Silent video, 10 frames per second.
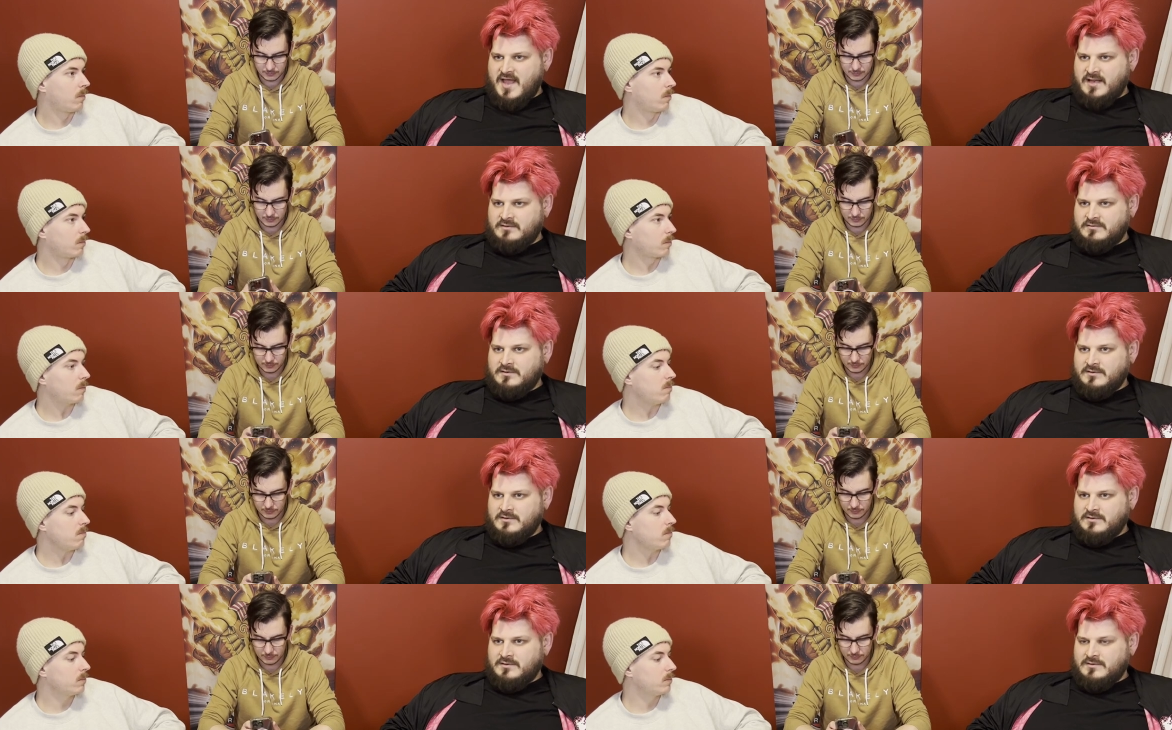Speaker 1: then
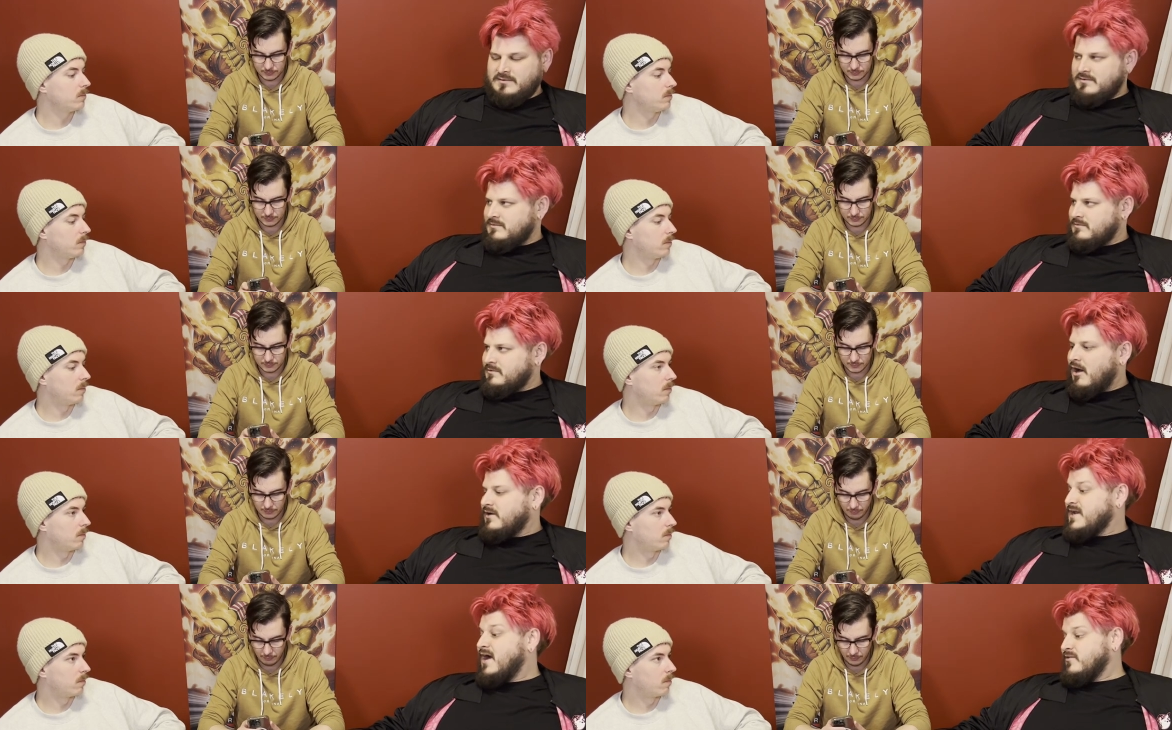oh
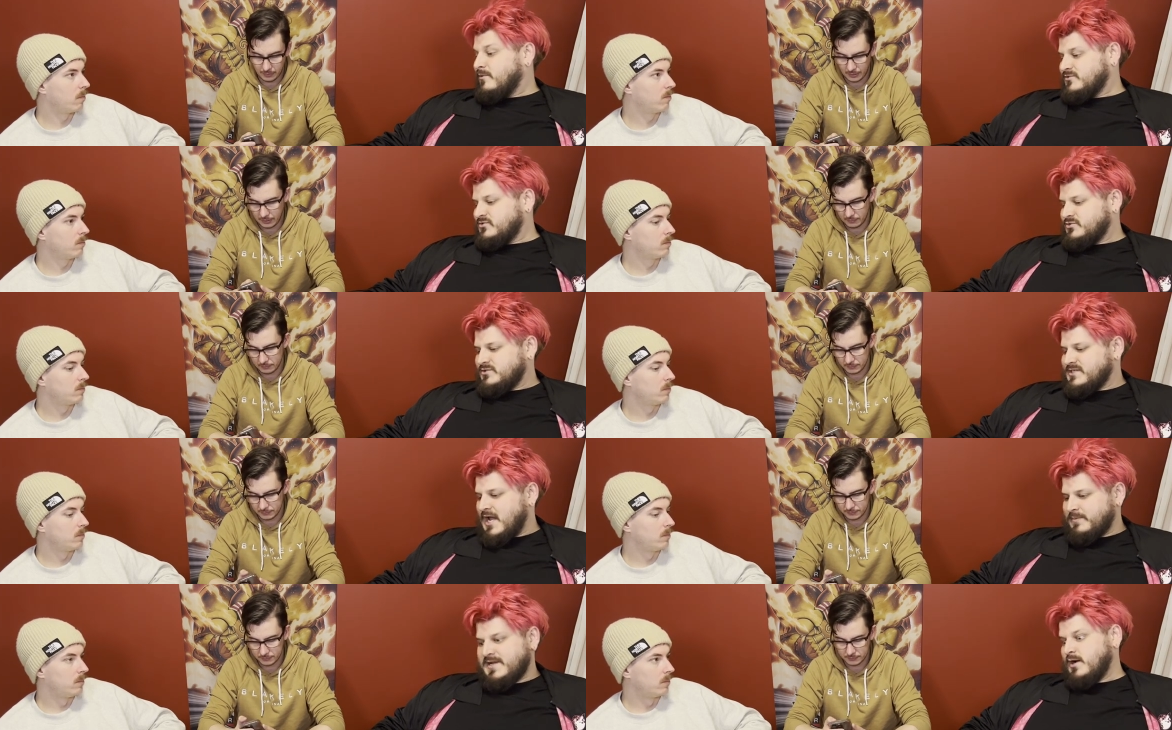now the monsters are in
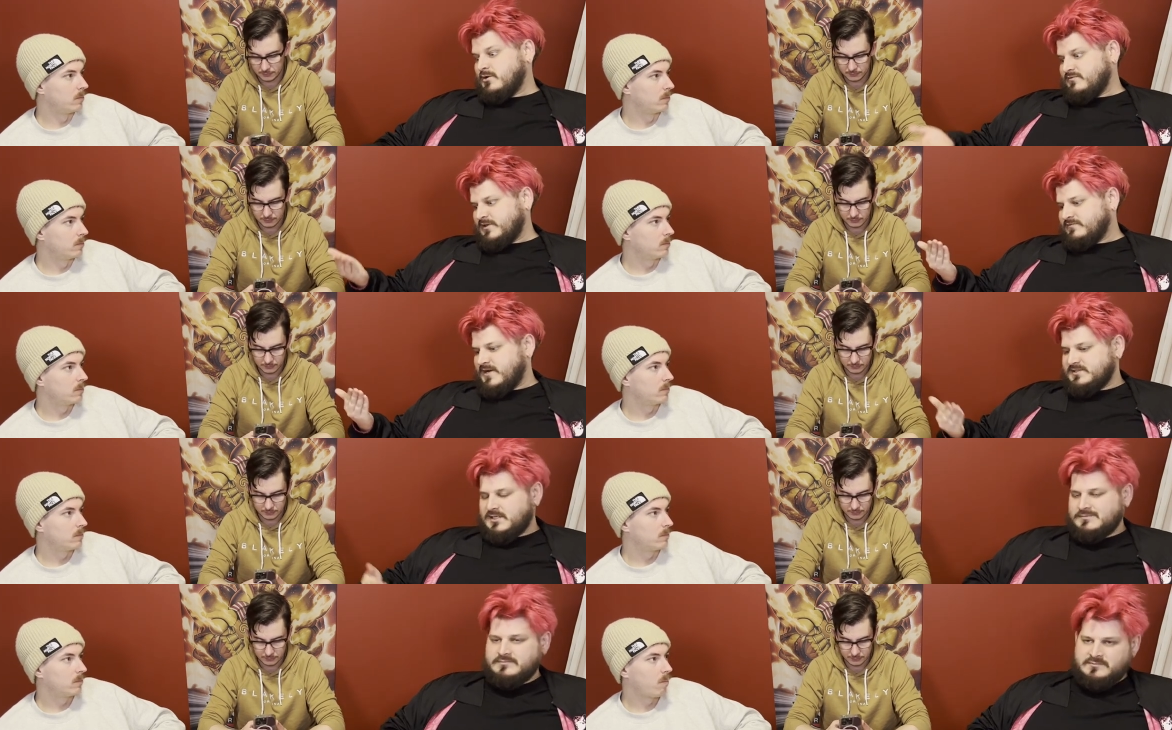attack, but now i got go fucking face
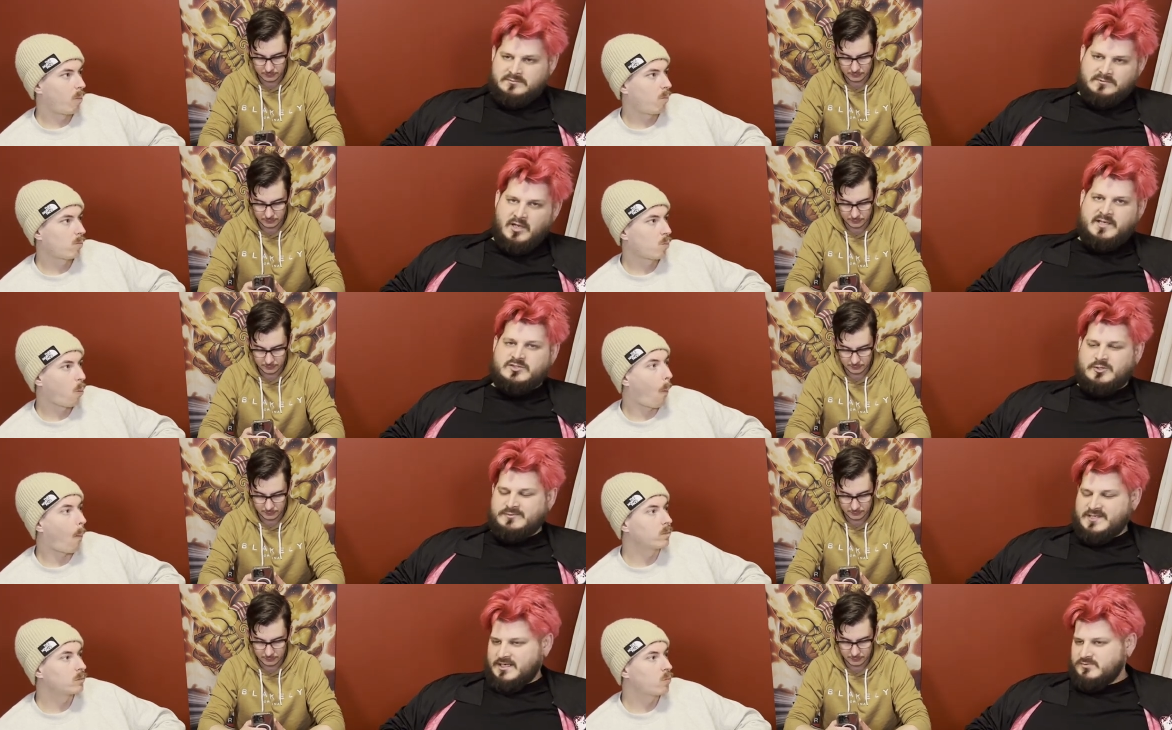up. Lightning storm
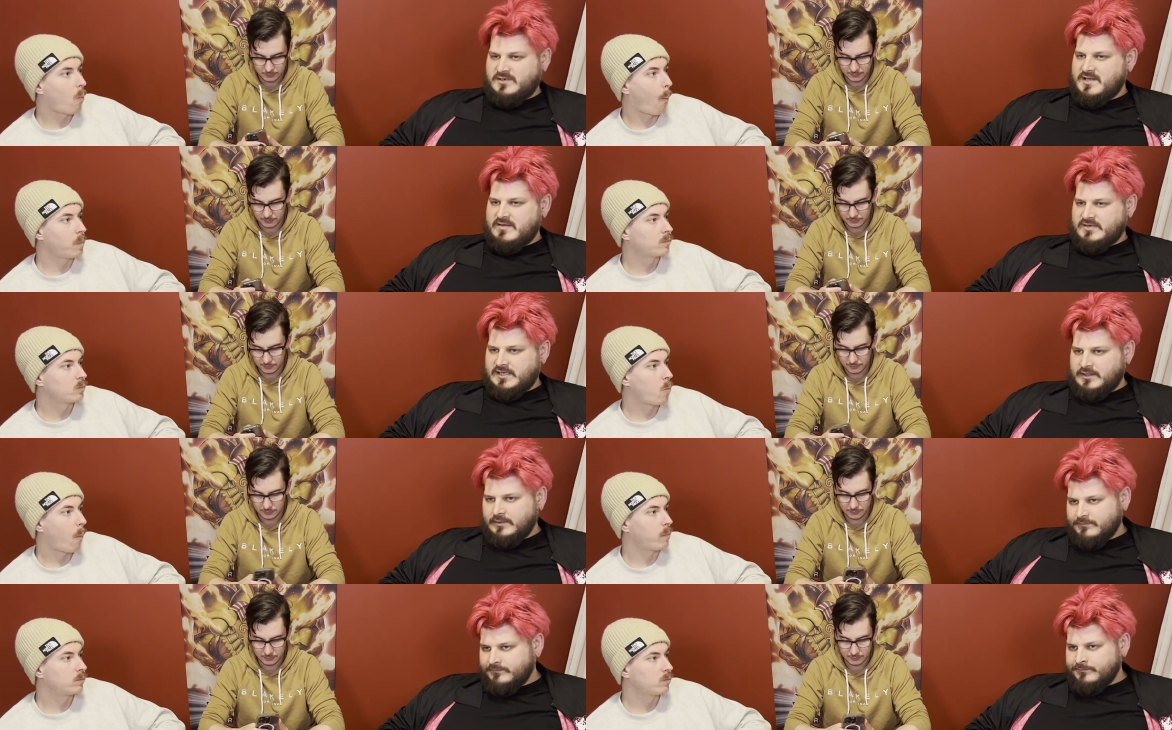sucks. Why do they even hit
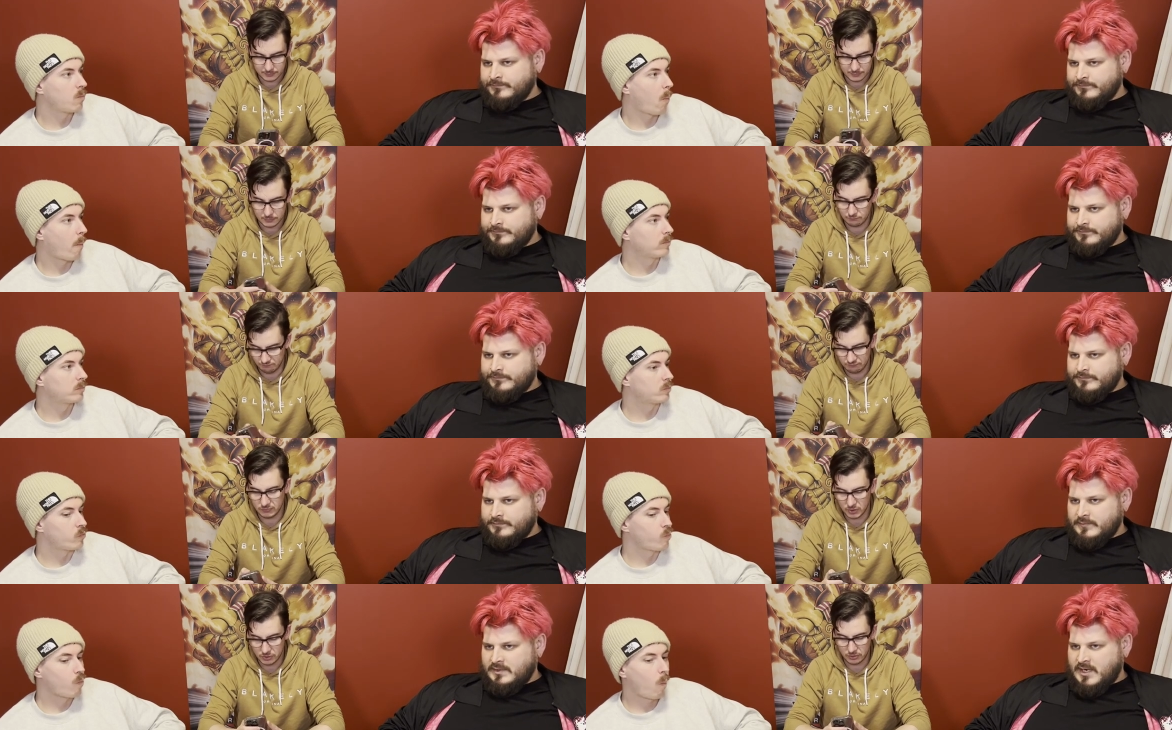
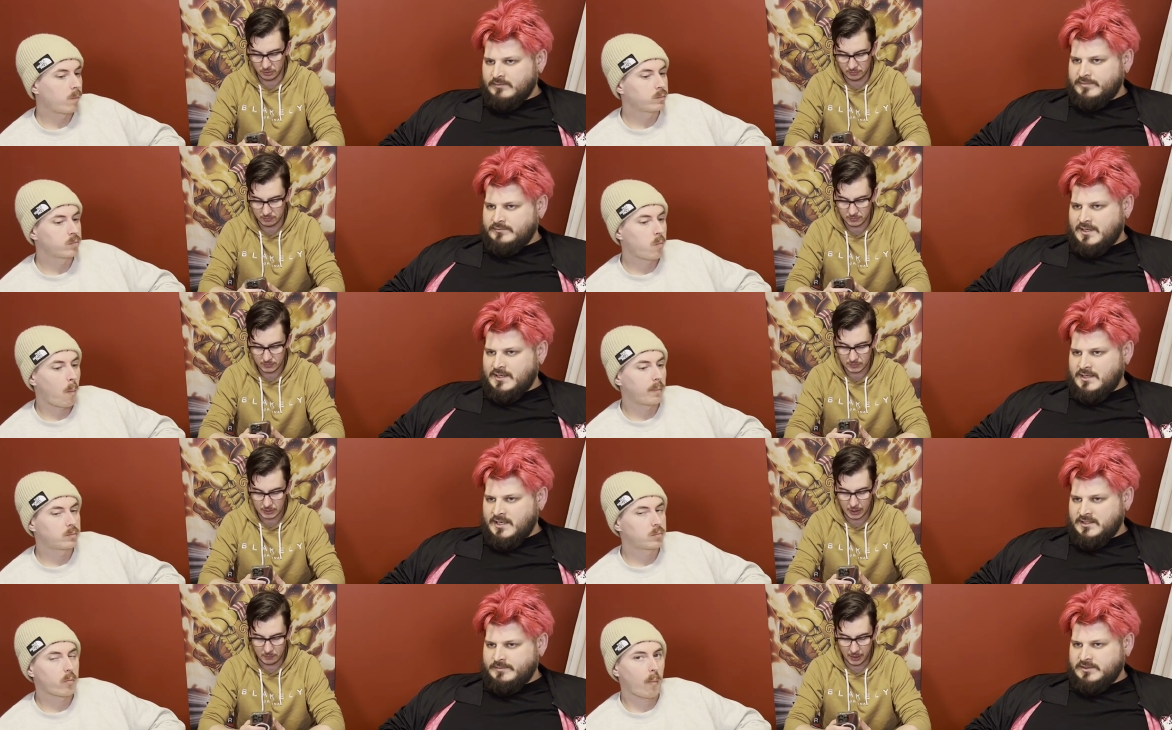it? uh,
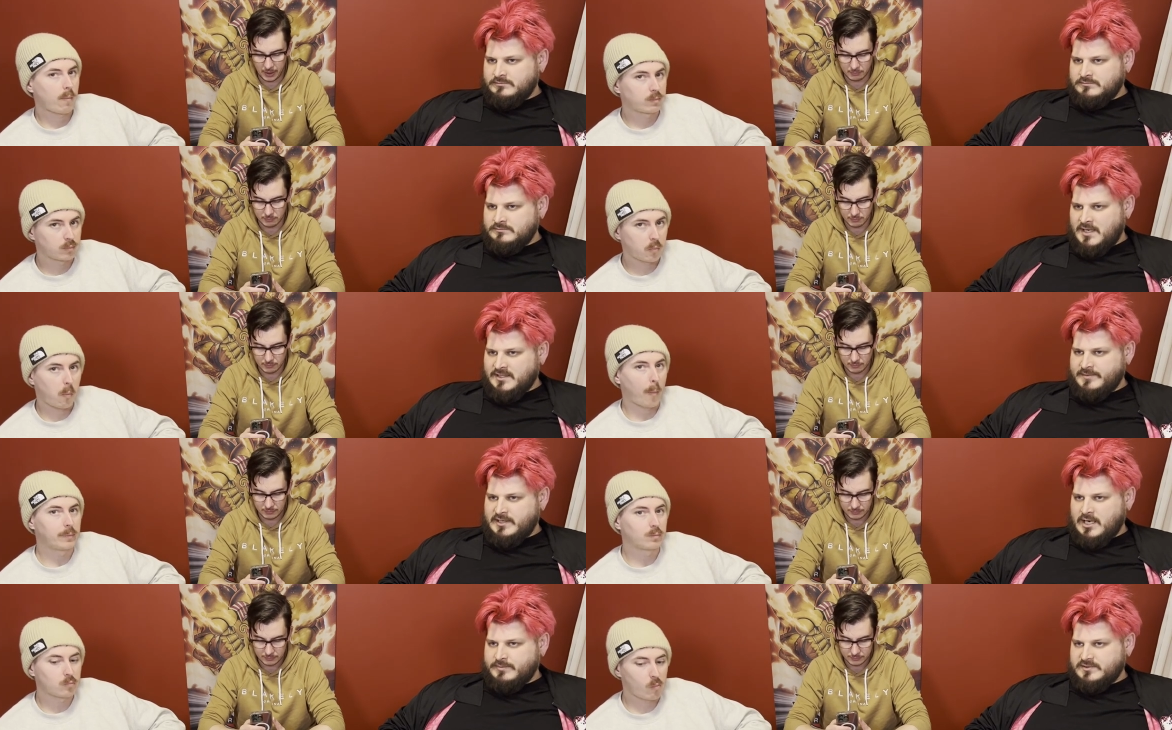unlimited,
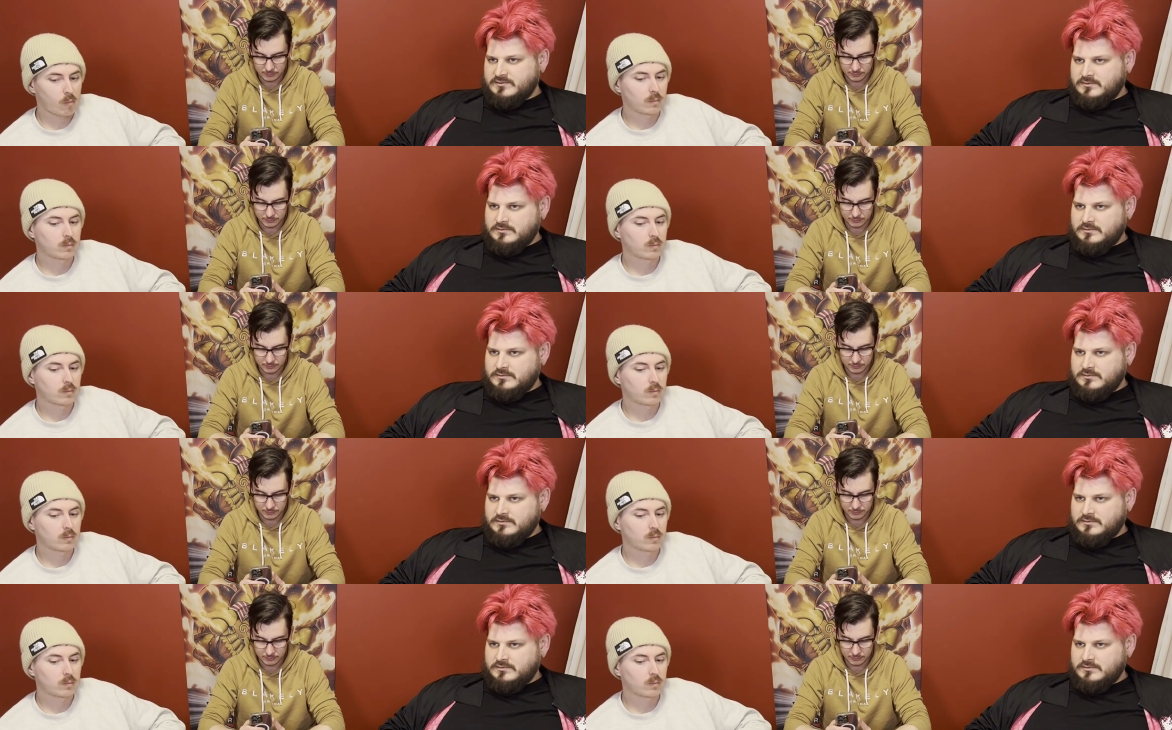unlimited harpies.